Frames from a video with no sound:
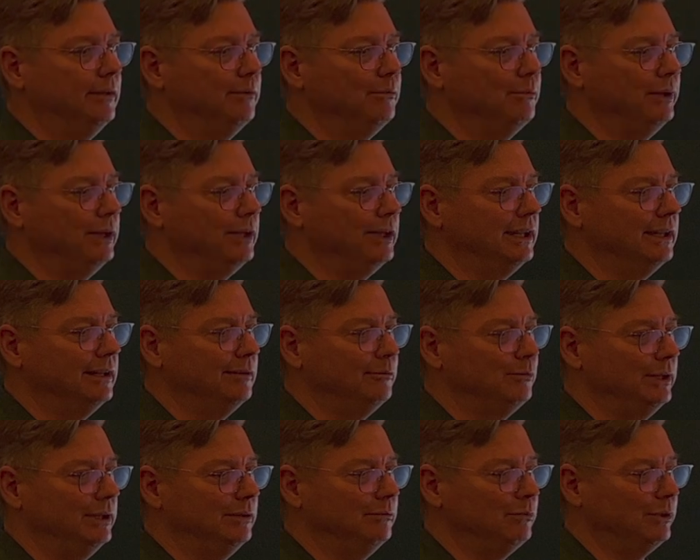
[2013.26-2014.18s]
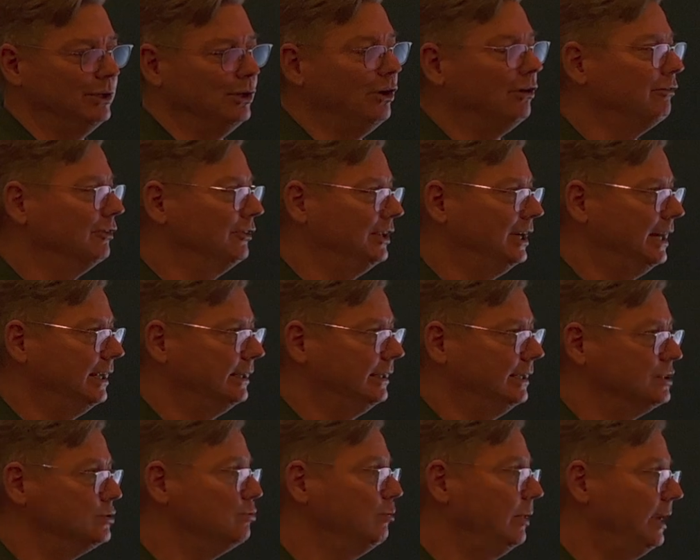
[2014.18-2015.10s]
we can we, we offer that
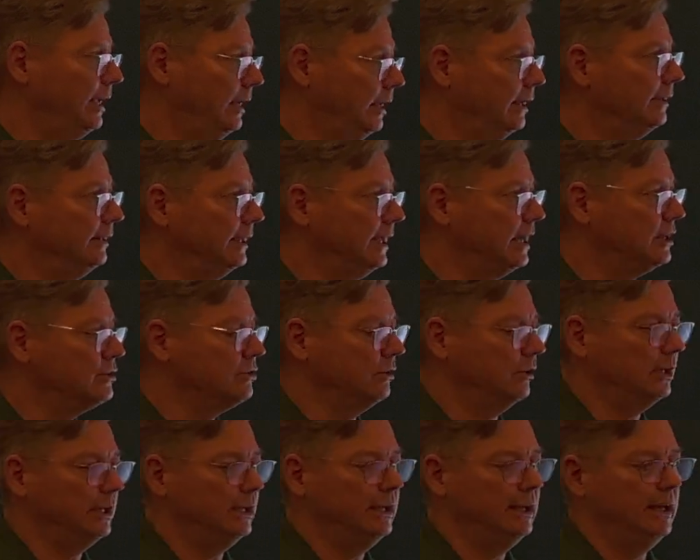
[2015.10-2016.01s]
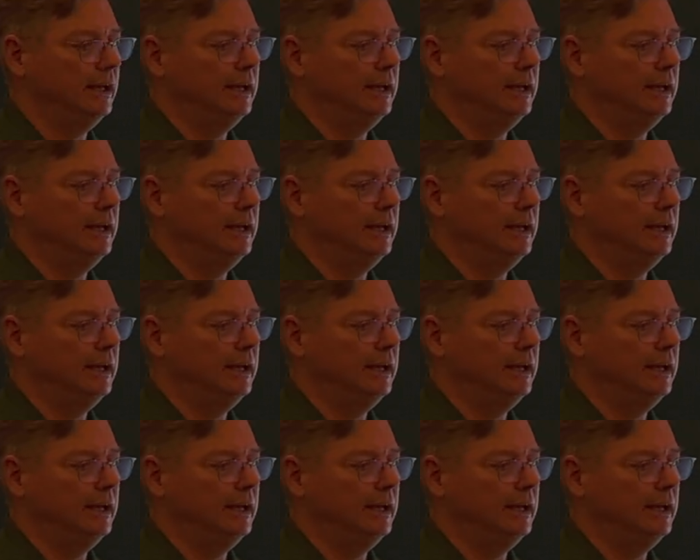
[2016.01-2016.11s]
as well naturally.